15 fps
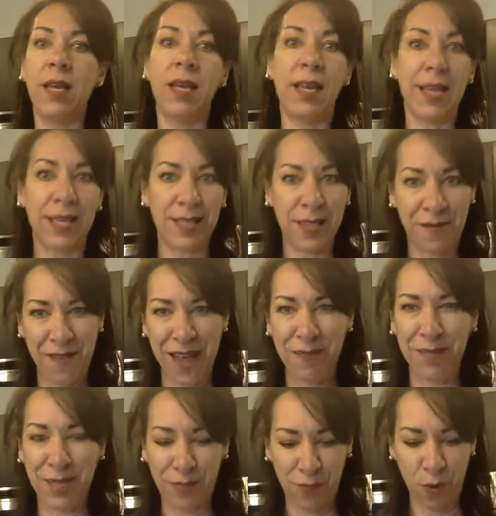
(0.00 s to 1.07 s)
is
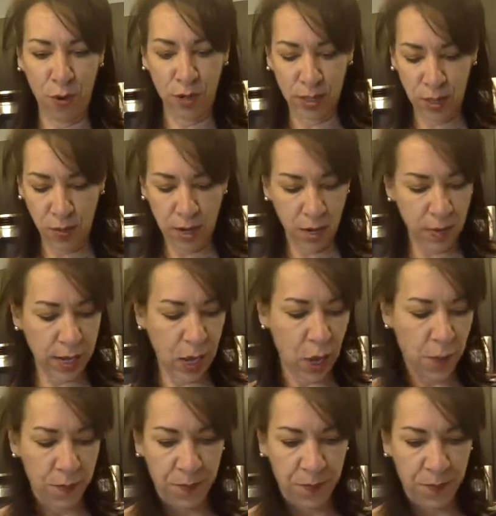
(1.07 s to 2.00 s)
famous for. So here we go.